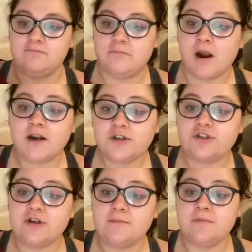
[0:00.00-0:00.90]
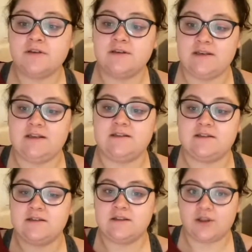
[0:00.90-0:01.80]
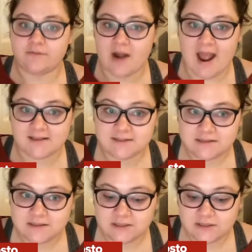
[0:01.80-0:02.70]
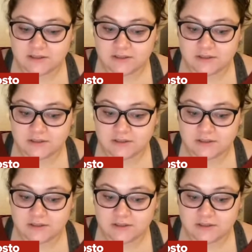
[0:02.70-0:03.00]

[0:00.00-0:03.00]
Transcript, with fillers: Markstrom needs the rest.